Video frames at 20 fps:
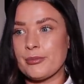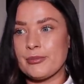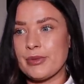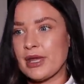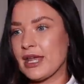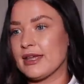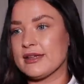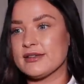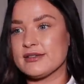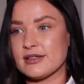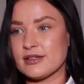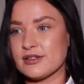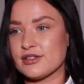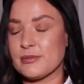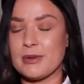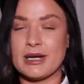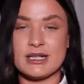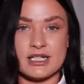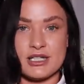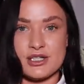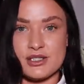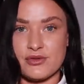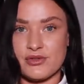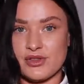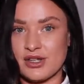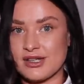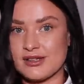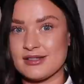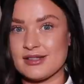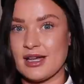here's some ideas of
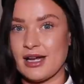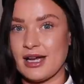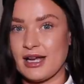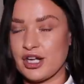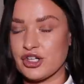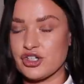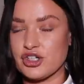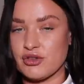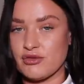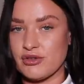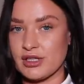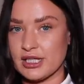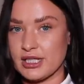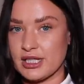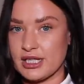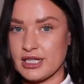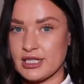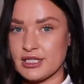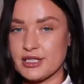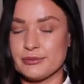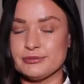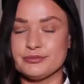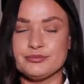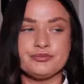things that I actually really need.